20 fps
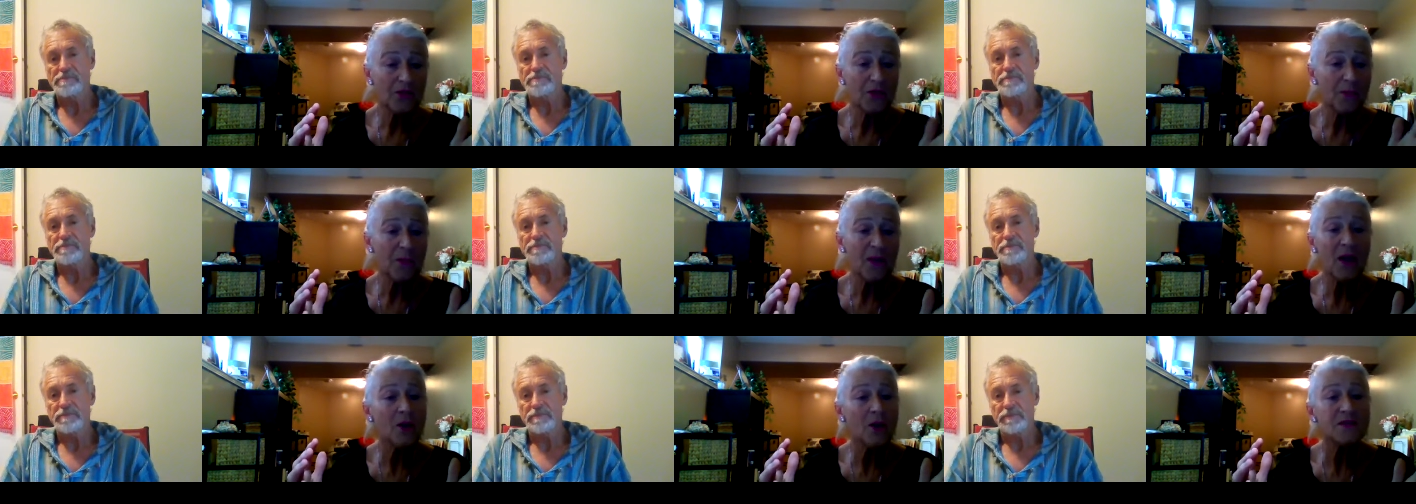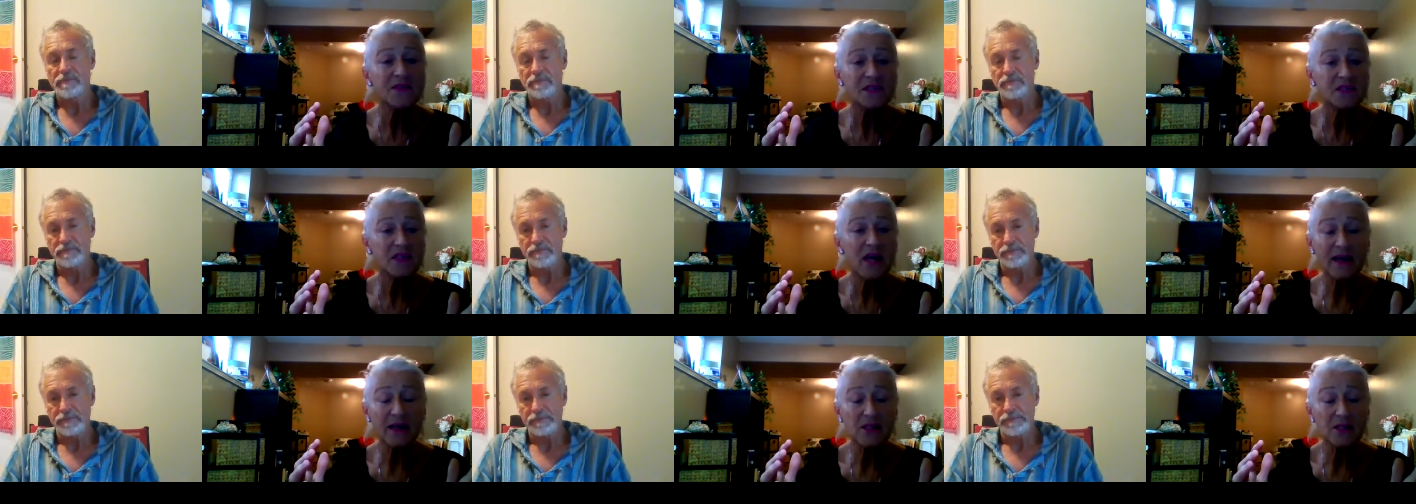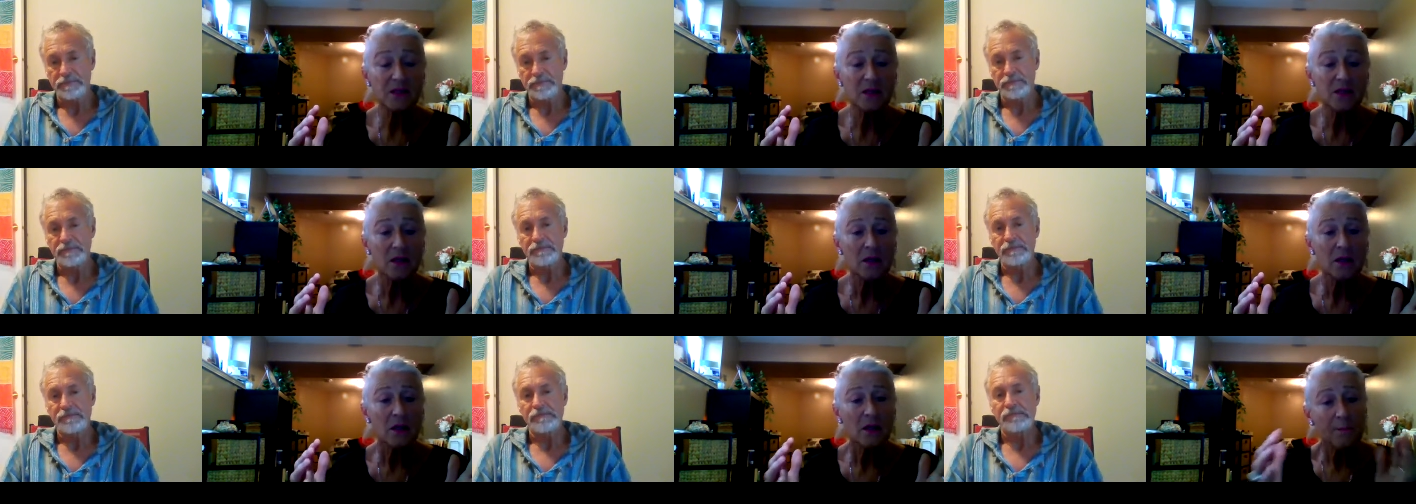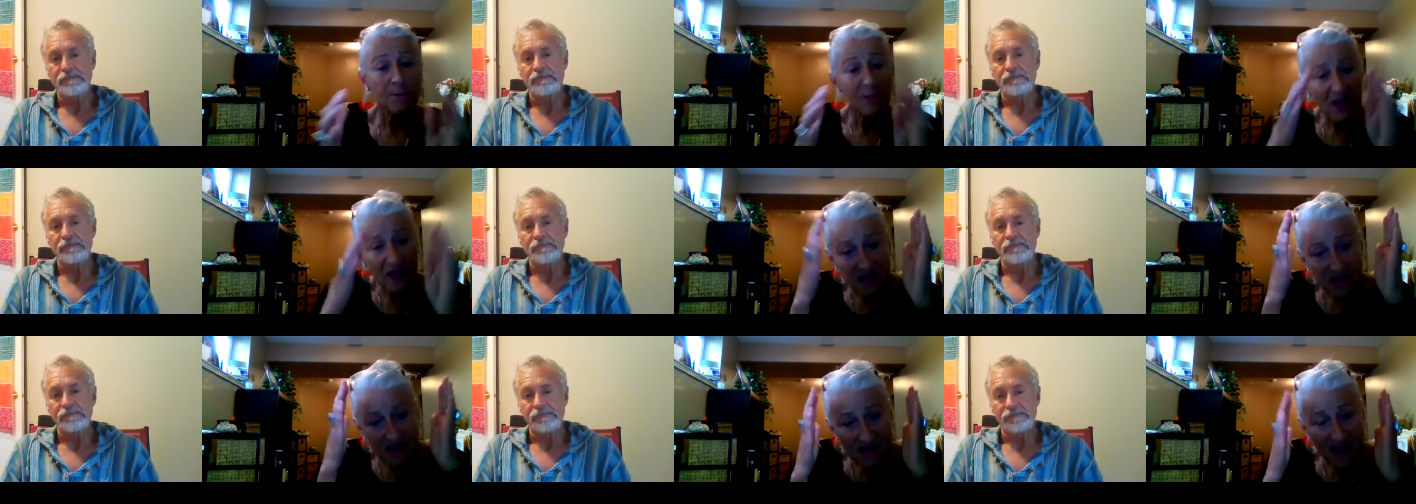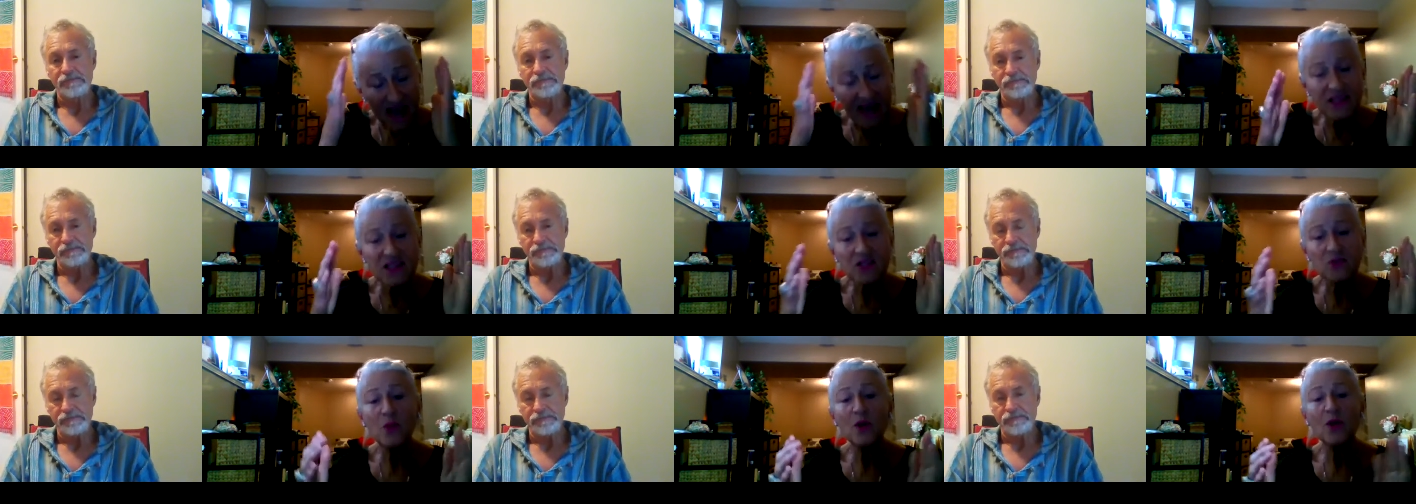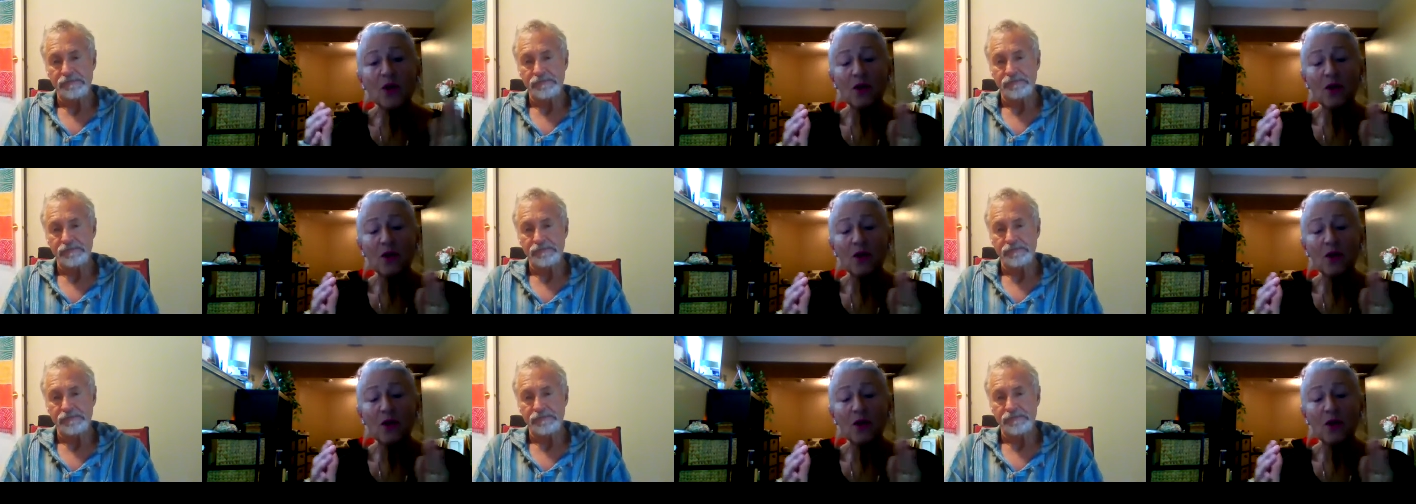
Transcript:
Speaker 1: or the parasite because that's